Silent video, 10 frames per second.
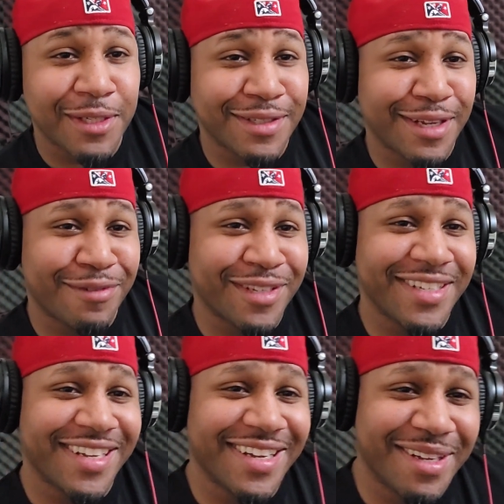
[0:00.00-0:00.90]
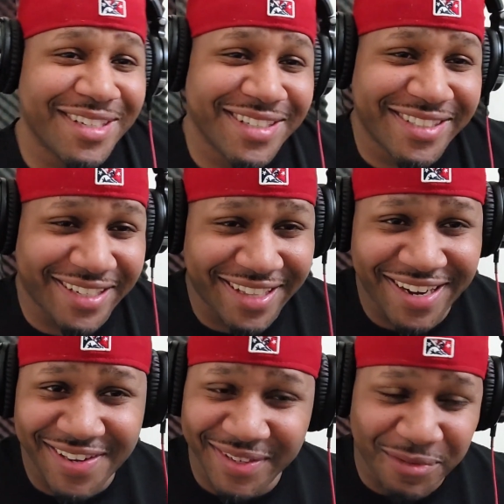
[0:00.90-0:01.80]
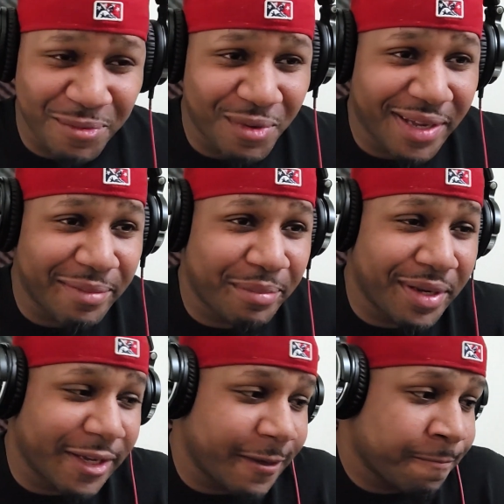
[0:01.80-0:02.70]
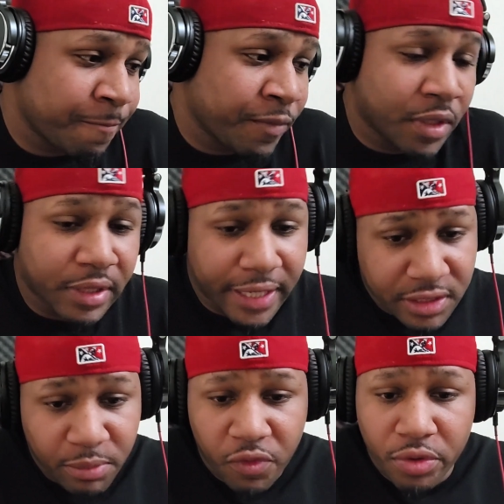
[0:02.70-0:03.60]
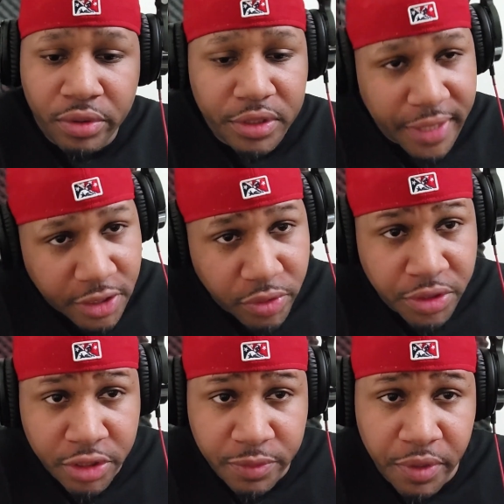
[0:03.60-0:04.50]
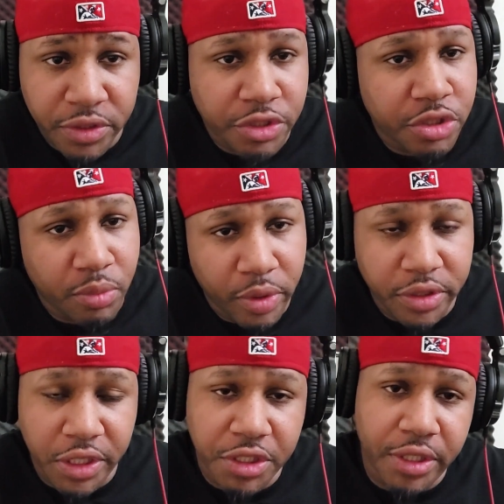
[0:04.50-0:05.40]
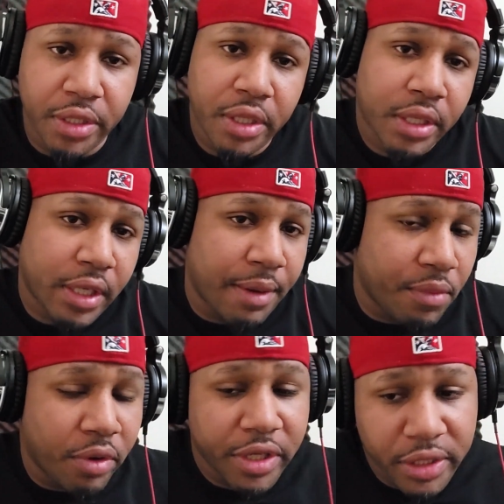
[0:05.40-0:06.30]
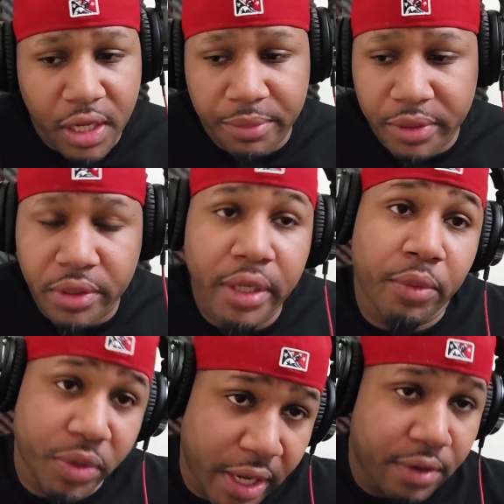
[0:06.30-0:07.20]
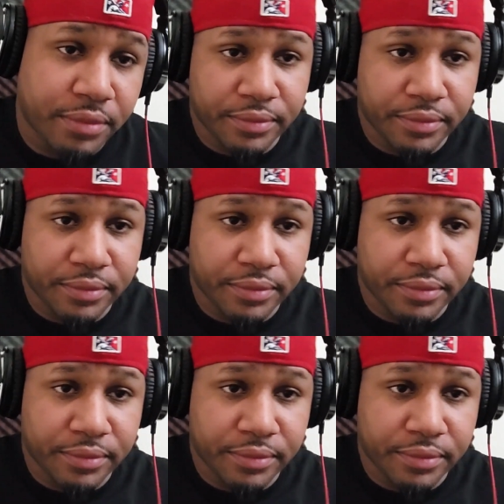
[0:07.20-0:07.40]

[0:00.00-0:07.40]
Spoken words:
definitely check that out if you want. But like I said before, Exaggeration Experience. This is your boy JG. Got more heat coming, and we out.